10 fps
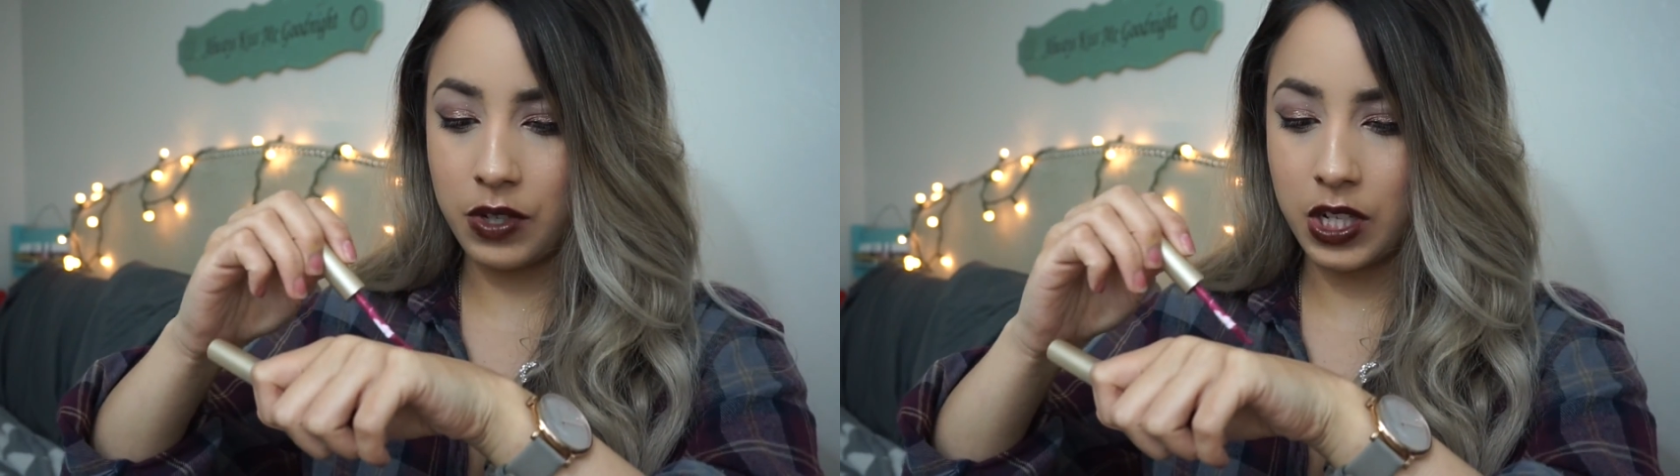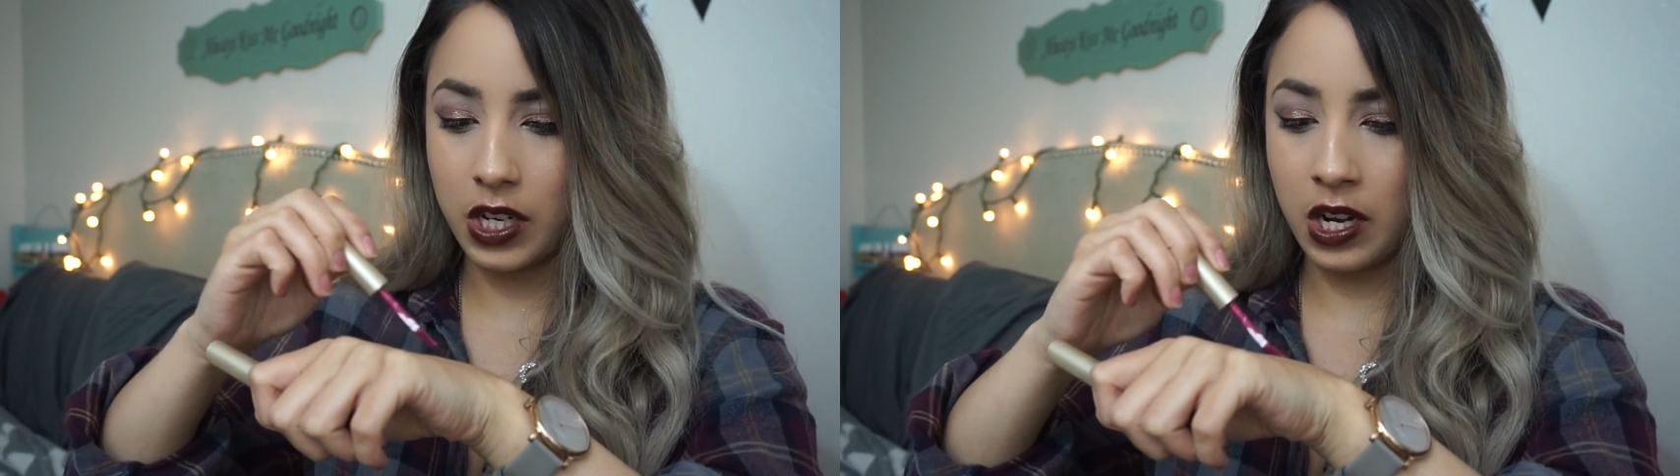
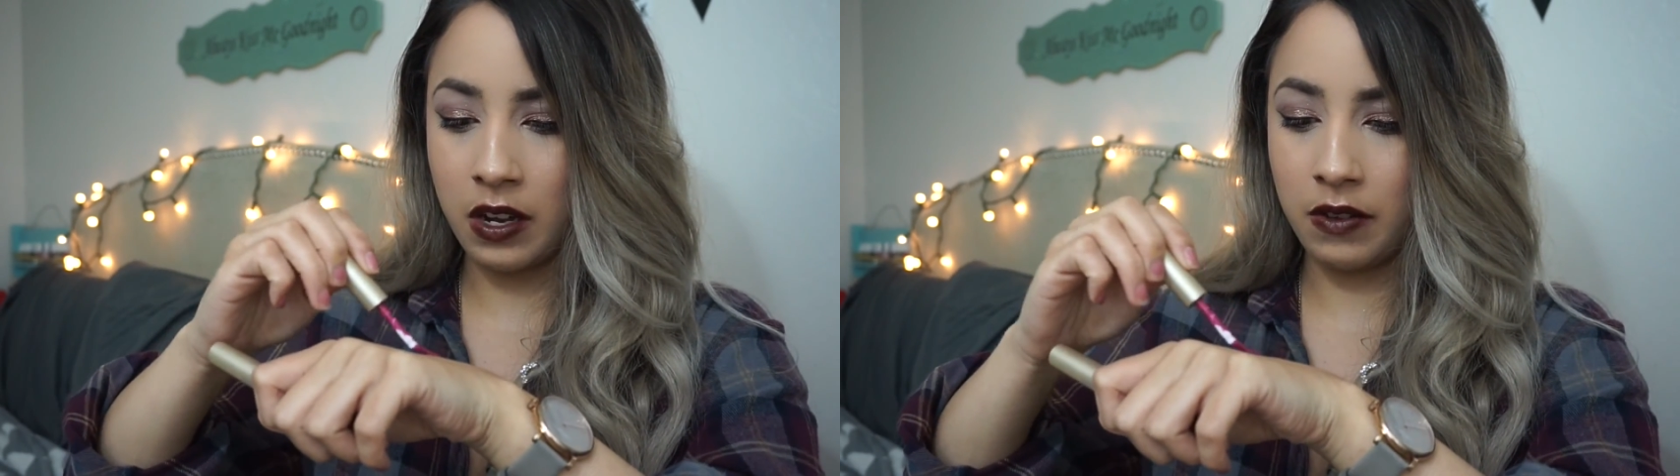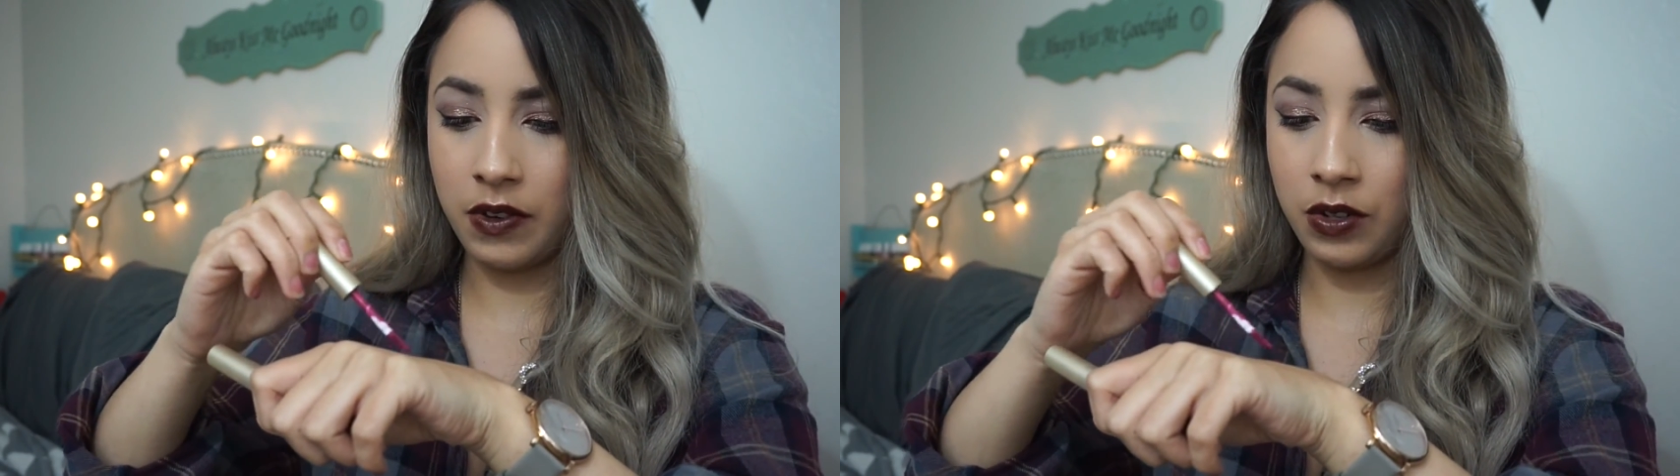which
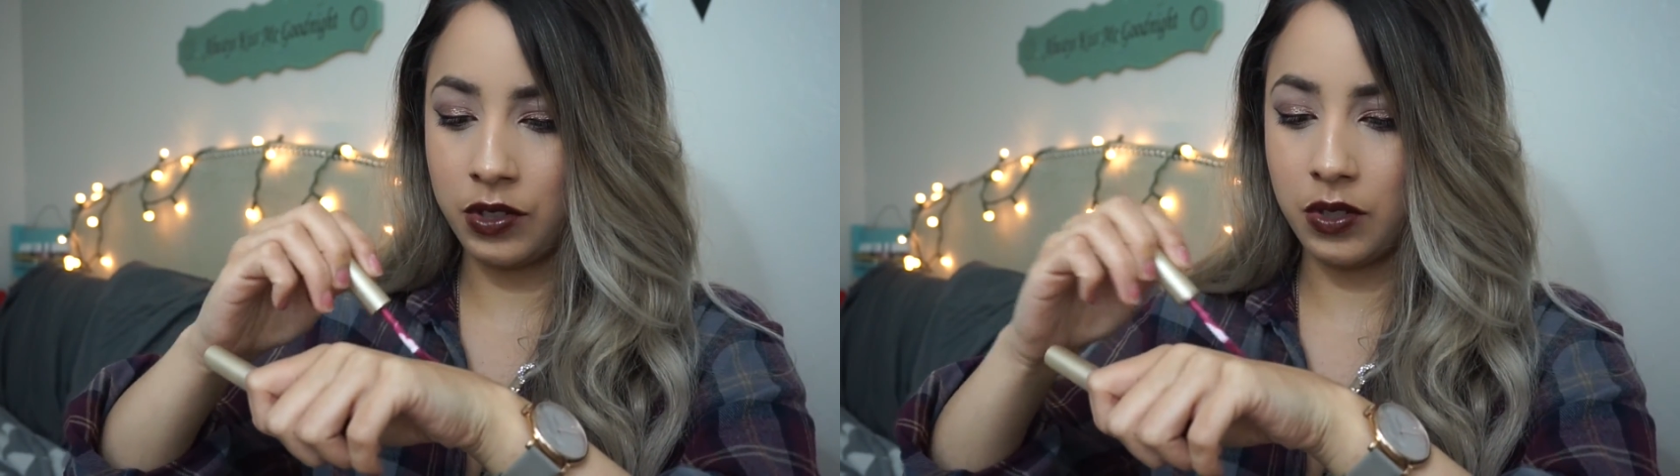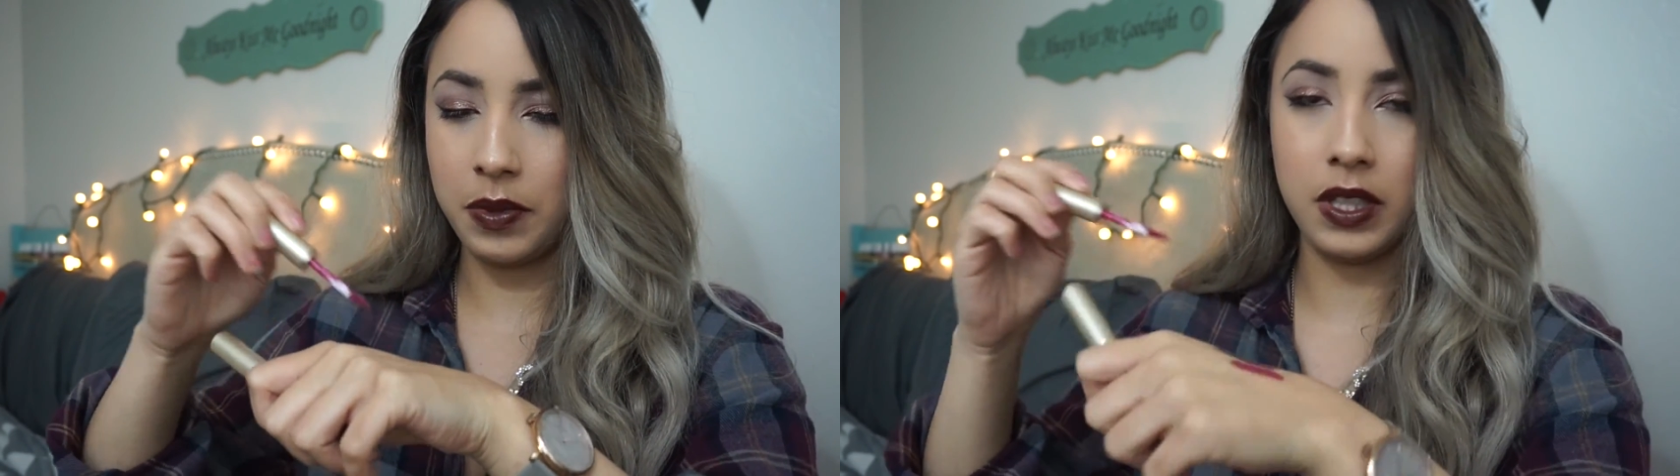I've
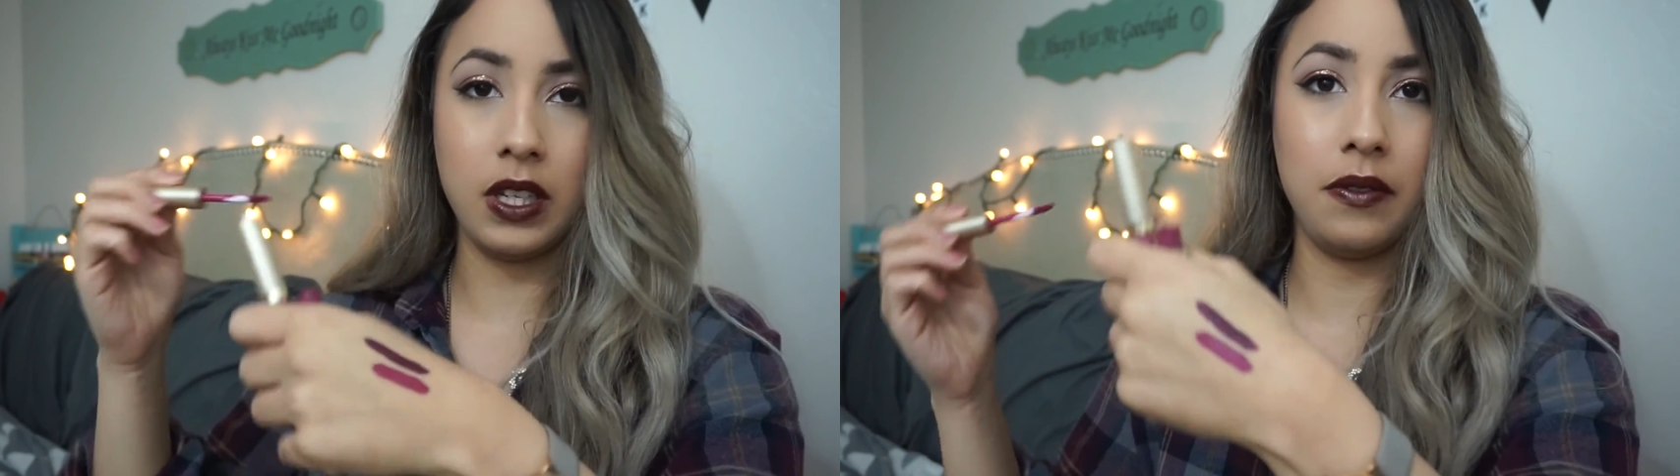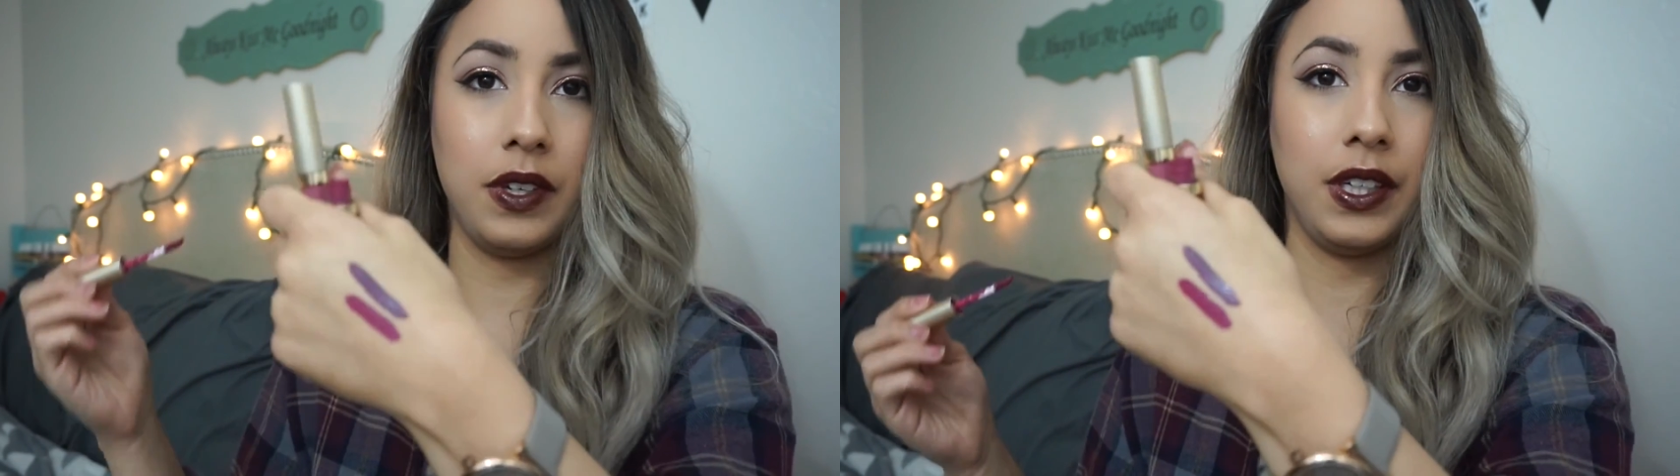also been
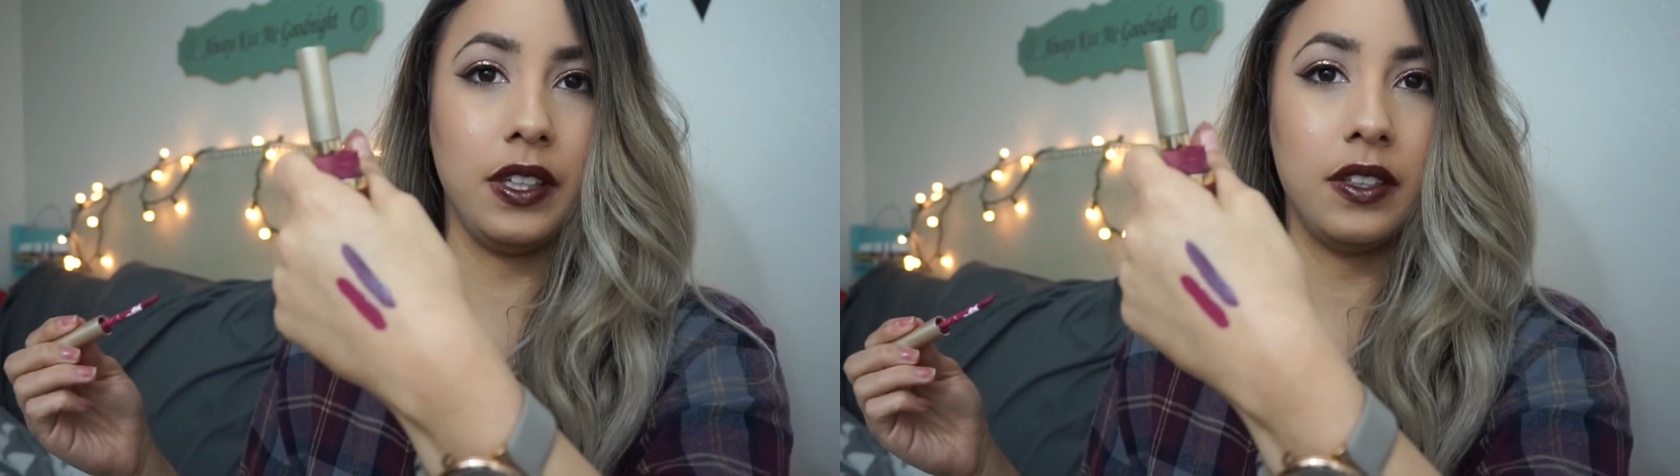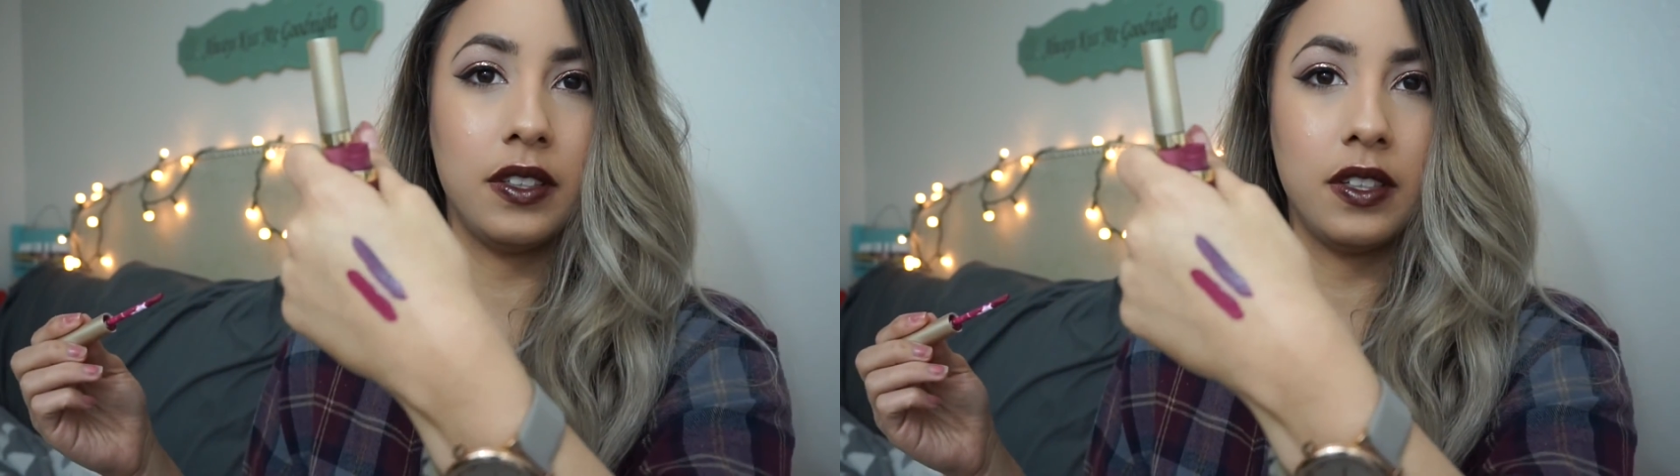loving.